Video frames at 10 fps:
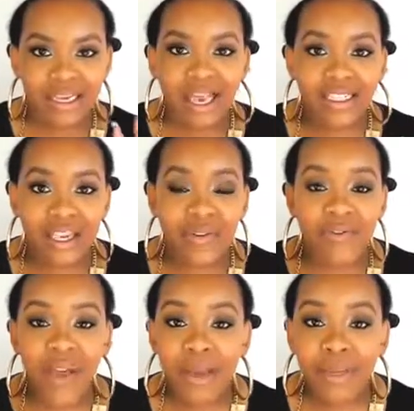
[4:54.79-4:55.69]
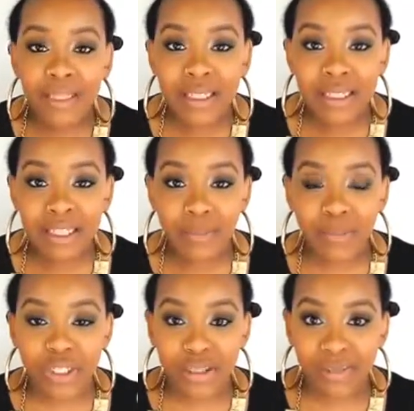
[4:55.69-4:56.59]
It has a fabulous
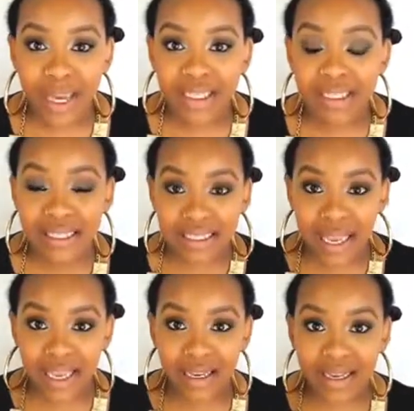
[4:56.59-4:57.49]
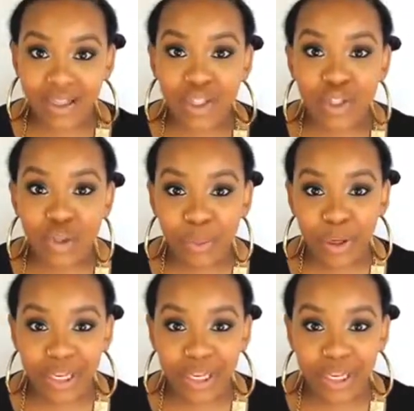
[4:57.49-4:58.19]
slip, which makes detangling super